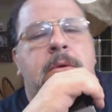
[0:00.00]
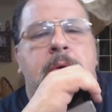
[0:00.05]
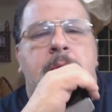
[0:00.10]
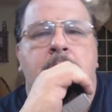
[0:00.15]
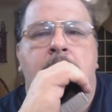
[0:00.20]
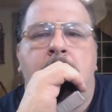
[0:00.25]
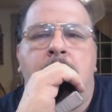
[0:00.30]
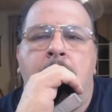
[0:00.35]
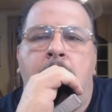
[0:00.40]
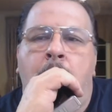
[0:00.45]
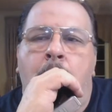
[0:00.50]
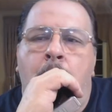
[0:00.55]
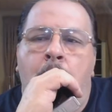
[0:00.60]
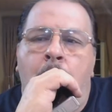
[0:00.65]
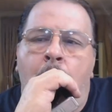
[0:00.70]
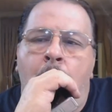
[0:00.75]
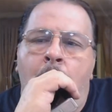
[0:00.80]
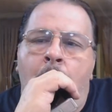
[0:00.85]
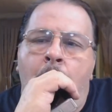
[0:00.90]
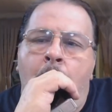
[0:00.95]

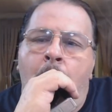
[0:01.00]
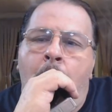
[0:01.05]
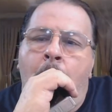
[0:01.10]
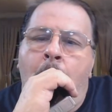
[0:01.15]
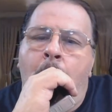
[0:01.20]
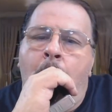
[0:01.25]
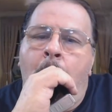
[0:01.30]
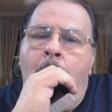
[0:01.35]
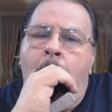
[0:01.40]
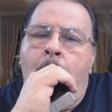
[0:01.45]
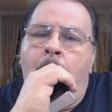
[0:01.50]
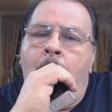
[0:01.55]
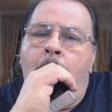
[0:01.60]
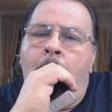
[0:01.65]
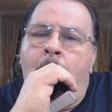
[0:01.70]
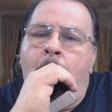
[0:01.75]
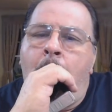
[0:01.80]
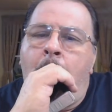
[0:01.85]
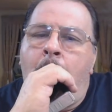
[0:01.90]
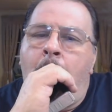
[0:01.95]

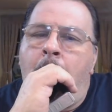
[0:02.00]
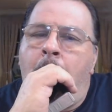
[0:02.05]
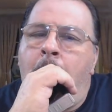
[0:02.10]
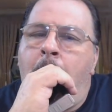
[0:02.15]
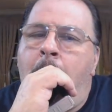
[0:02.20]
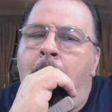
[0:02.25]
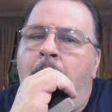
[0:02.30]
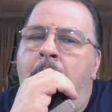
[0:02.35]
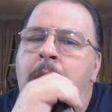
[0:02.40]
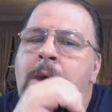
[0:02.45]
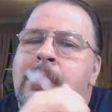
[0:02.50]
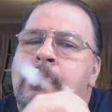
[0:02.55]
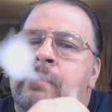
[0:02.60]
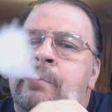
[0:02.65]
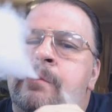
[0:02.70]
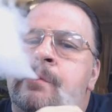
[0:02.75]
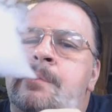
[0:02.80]
(no one is talking)